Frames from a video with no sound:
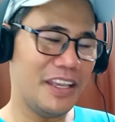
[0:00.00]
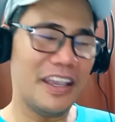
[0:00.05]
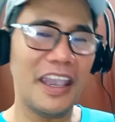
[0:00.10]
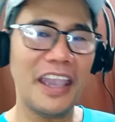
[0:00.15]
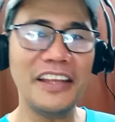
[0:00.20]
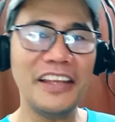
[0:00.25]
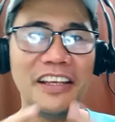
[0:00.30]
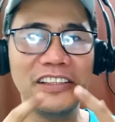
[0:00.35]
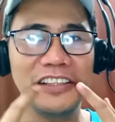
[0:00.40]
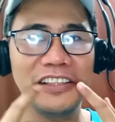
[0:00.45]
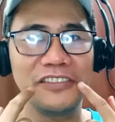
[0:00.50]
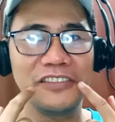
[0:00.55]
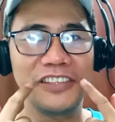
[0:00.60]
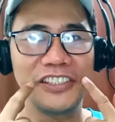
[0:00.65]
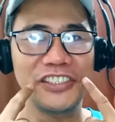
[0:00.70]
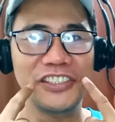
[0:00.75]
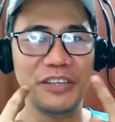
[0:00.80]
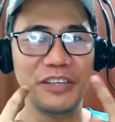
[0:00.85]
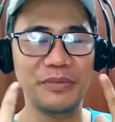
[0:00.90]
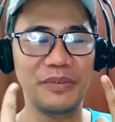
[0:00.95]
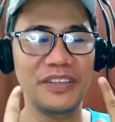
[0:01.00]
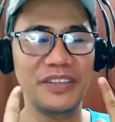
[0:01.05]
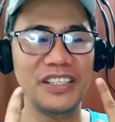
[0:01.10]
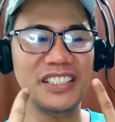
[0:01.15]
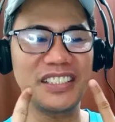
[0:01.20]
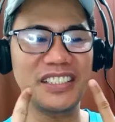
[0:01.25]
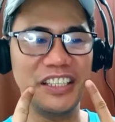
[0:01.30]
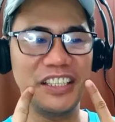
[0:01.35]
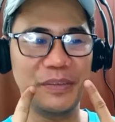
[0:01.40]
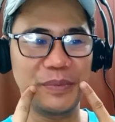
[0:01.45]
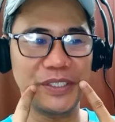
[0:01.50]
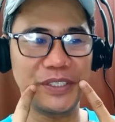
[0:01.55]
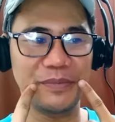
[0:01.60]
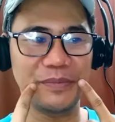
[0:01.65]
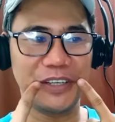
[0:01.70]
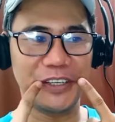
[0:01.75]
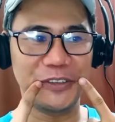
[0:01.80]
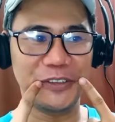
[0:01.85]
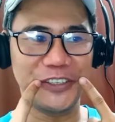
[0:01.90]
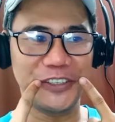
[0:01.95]
and I love the shape of his lips,
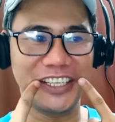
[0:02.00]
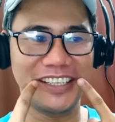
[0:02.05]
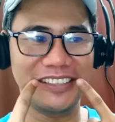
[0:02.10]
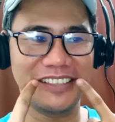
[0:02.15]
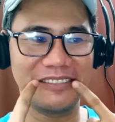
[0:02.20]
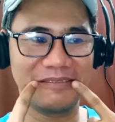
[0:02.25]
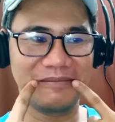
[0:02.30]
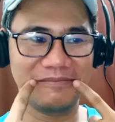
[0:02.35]
by the way.